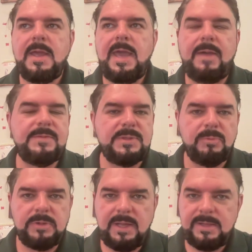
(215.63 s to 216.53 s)
having
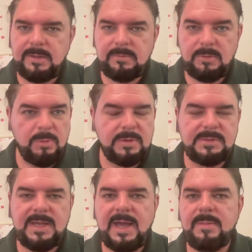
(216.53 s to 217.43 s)
someone like Logan
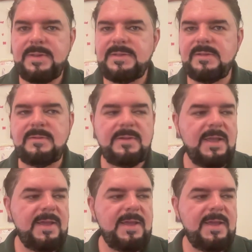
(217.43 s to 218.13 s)
Thomas, and,